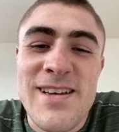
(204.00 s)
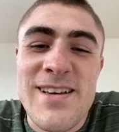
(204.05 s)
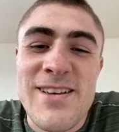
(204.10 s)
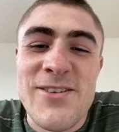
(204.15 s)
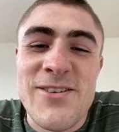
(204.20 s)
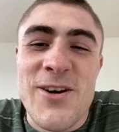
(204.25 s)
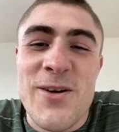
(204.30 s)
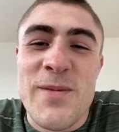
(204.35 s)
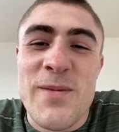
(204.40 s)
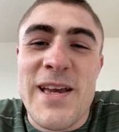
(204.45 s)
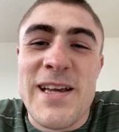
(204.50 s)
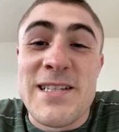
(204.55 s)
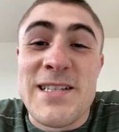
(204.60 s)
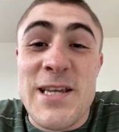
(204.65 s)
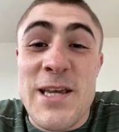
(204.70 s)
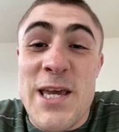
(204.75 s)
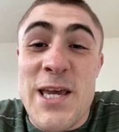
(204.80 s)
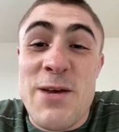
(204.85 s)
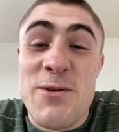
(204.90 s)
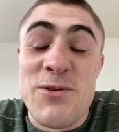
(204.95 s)
Do you know what I mean? Because
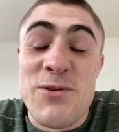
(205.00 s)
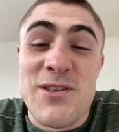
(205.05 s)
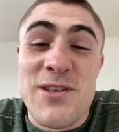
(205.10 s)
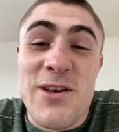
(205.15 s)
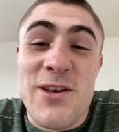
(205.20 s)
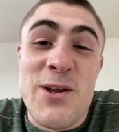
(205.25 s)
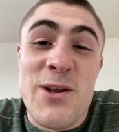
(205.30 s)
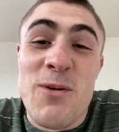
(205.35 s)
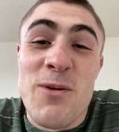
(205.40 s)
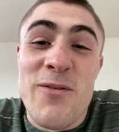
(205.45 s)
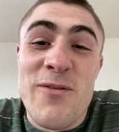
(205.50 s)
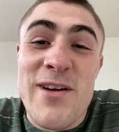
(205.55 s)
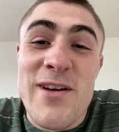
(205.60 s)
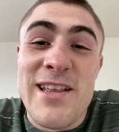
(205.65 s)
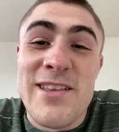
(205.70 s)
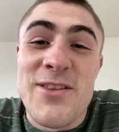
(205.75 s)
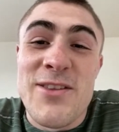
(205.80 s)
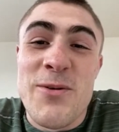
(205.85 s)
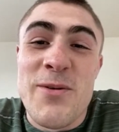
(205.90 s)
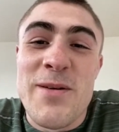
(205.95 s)
he was the only one
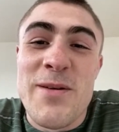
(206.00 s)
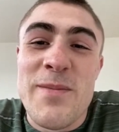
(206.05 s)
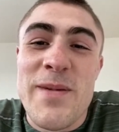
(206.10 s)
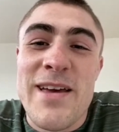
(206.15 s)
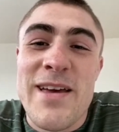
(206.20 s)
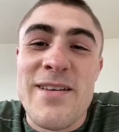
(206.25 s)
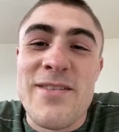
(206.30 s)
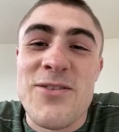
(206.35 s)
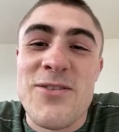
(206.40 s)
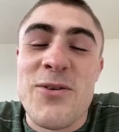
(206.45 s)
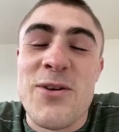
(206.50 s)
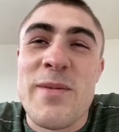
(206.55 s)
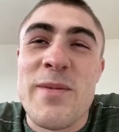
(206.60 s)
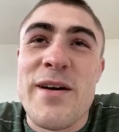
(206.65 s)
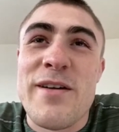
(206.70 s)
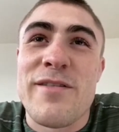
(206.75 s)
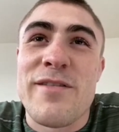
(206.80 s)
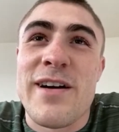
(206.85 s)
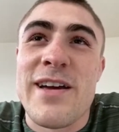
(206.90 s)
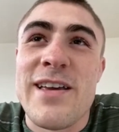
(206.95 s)
really doing a bit
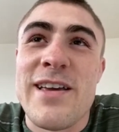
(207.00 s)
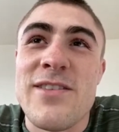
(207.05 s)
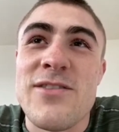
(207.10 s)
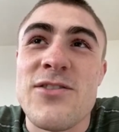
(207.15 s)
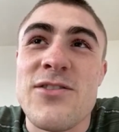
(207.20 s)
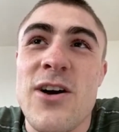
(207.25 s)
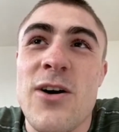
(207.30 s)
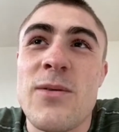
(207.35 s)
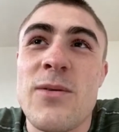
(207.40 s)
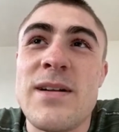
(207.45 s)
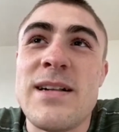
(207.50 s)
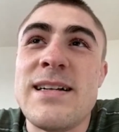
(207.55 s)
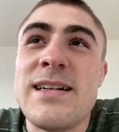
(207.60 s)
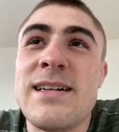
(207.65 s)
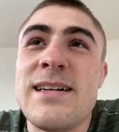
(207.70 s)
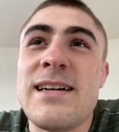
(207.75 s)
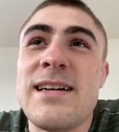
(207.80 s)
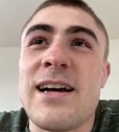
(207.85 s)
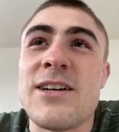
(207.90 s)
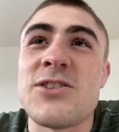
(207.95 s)
of fighting. So
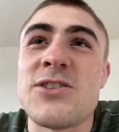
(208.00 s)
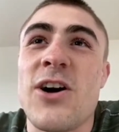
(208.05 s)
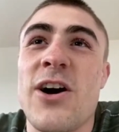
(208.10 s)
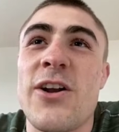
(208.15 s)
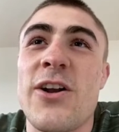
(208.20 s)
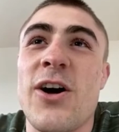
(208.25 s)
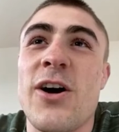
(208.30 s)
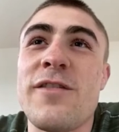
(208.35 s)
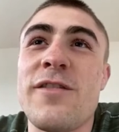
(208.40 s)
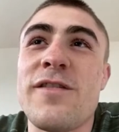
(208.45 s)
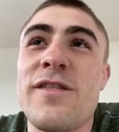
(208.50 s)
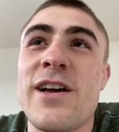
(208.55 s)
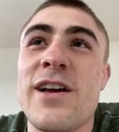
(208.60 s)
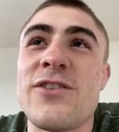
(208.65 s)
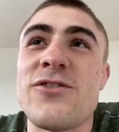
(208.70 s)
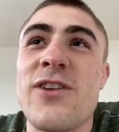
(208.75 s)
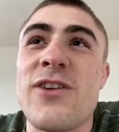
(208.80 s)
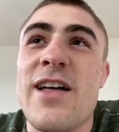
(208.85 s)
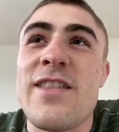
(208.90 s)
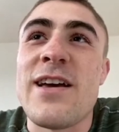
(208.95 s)
I started off.
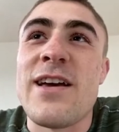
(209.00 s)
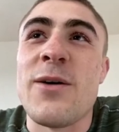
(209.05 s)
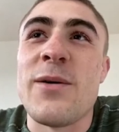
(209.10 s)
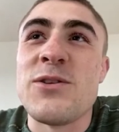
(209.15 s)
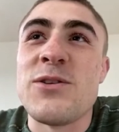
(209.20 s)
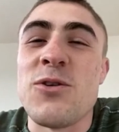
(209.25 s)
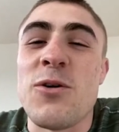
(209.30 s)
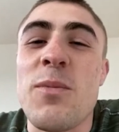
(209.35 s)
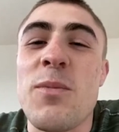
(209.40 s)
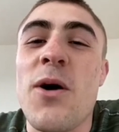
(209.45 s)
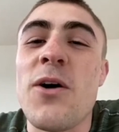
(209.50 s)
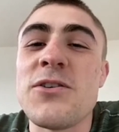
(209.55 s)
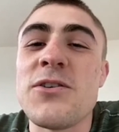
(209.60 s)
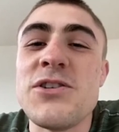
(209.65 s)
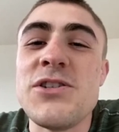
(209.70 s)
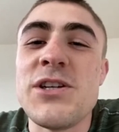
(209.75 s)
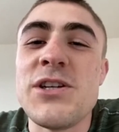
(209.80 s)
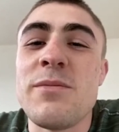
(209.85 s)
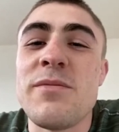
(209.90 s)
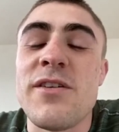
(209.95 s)
I think I went to a
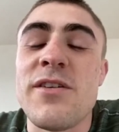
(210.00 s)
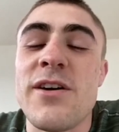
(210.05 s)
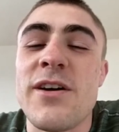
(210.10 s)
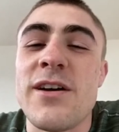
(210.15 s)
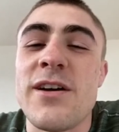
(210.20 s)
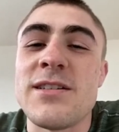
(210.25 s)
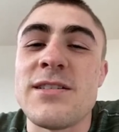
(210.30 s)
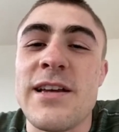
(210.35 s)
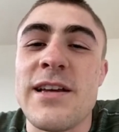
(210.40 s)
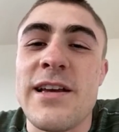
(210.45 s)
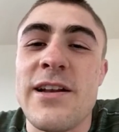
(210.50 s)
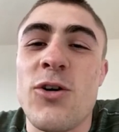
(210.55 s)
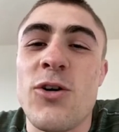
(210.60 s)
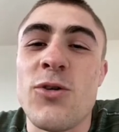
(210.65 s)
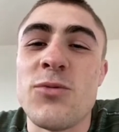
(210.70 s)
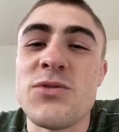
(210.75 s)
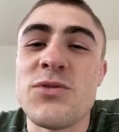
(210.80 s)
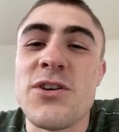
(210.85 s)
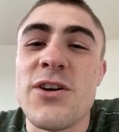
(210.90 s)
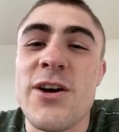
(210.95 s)
boxing gym first in
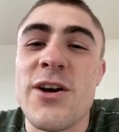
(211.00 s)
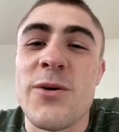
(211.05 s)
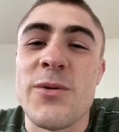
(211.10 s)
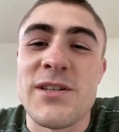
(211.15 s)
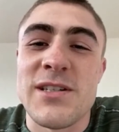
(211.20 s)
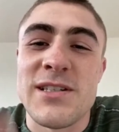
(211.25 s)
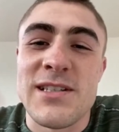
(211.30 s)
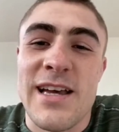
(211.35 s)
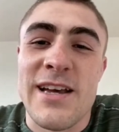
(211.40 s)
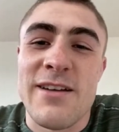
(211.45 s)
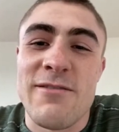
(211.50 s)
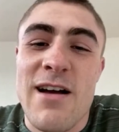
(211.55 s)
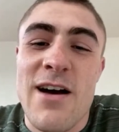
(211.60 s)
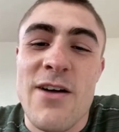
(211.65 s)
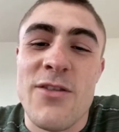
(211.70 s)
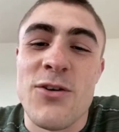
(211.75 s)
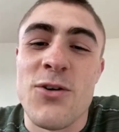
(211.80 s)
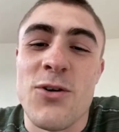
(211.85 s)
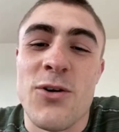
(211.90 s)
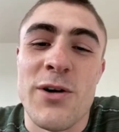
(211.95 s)
Ormskirk, which is like
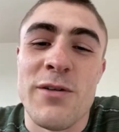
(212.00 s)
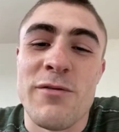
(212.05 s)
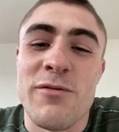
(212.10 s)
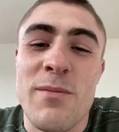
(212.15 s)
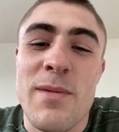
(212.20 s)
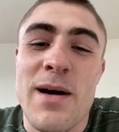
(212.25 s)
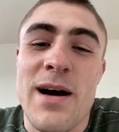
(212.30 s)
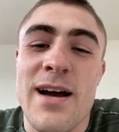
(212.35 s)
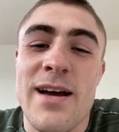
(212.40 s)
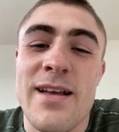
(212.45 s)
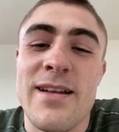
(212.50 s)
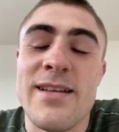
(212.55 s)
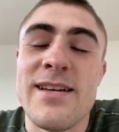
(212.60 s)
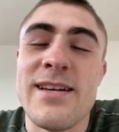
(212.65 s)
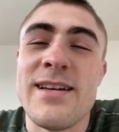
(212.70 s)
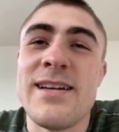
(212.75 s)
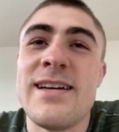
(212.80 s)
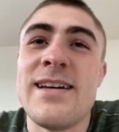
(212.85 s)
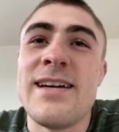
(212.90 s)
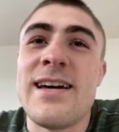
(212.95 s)
round the corner from mine.
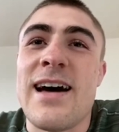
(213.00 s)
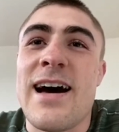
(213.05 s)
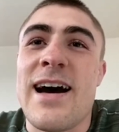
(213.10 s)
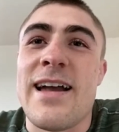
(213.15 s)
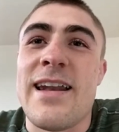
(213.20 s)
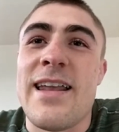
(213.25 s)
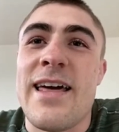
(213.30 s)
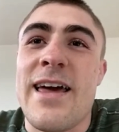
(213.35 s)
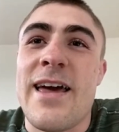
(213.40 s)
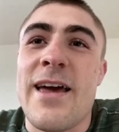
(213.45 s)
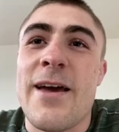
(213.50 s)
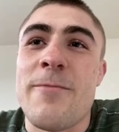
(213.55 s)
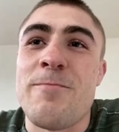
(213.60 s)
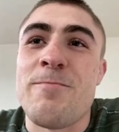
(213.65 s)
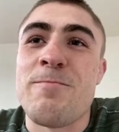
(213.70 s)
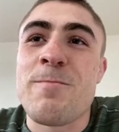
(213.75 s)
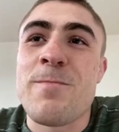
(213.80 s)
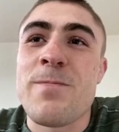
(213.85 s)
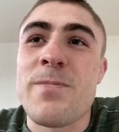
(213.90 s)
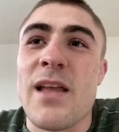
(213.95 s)

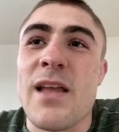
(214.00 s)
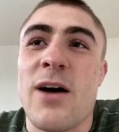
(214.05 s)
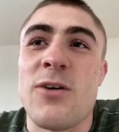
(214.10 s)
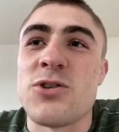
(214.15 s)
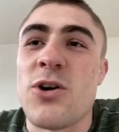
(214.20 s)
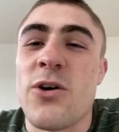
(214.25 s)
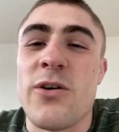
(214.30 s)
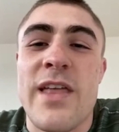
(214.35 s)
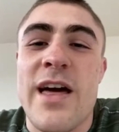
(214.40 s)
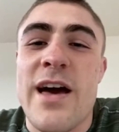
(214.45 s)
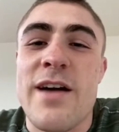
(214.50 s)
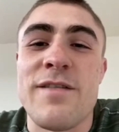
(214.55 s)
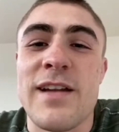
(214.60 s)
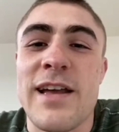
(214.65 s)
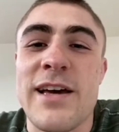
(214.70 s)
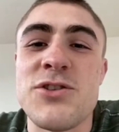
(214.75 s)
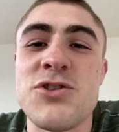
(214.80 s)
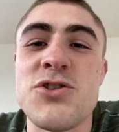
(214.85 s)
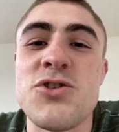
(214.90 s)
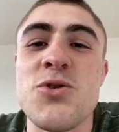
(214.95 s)
And I was going there for
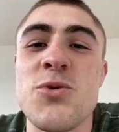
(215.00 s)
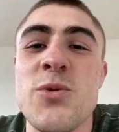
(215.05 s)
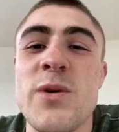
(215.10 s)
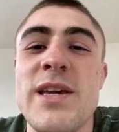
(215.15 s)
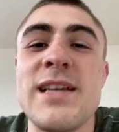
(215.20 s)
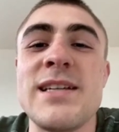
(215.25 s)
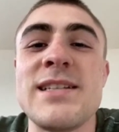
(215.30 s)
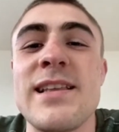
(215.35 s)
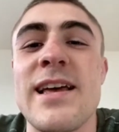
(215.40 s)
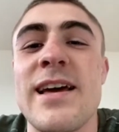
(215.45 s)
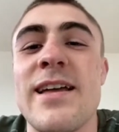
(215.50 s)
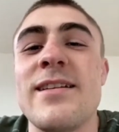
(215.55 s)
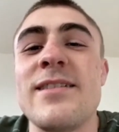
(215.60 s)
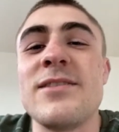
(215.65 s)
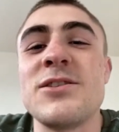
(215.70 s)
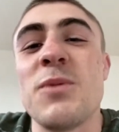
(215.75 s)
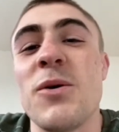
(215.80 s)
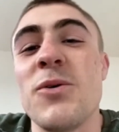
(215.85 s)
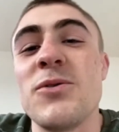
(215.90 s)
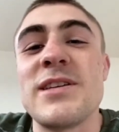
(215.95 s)
like 2 weeks, and then
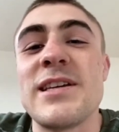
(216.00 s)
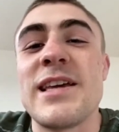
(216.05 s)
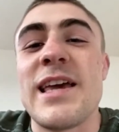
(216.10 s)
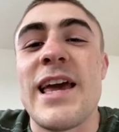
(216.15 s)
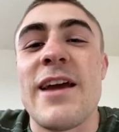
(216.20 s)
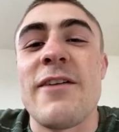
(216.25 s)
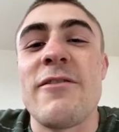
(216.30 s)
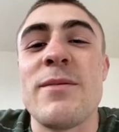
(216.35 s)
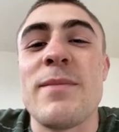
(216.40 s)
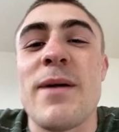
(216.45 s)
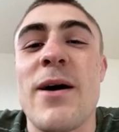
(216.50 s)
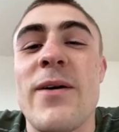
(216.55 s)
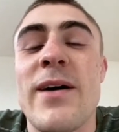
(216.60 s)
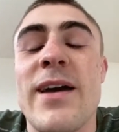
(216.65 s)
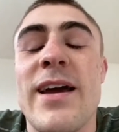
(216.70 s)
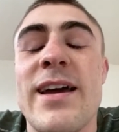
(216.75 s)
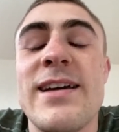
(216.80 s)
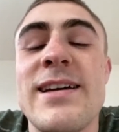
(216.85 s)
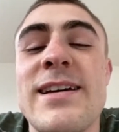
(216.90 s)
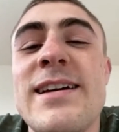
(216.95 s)
spoke to Kieran about
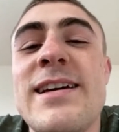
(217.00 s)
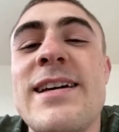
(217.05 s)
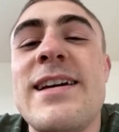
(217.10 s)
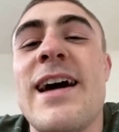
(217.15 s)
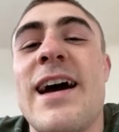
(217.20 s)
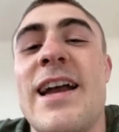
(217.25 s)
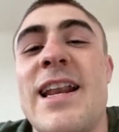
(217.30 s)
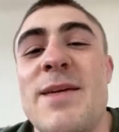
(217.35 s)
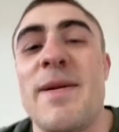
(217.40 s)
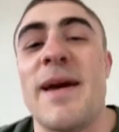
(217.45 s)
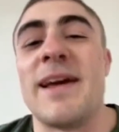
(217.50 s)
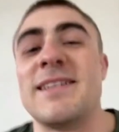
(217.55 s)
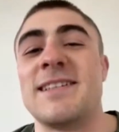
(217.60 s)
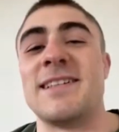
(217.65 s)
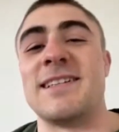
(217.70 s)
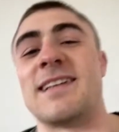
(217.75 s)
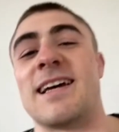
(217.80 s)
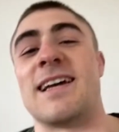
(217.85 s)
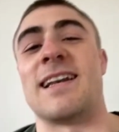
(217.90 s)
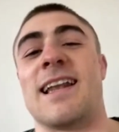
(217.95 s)
it, and he
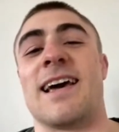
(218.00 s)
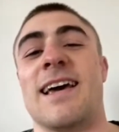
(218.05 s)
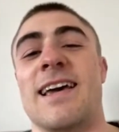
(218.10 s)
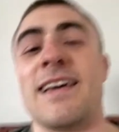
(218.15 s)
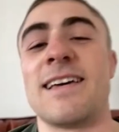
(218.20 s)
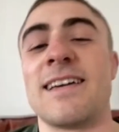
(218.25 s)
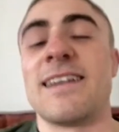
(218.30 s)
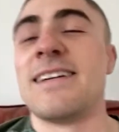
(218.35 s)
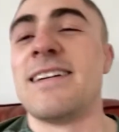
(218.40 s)
basically said like,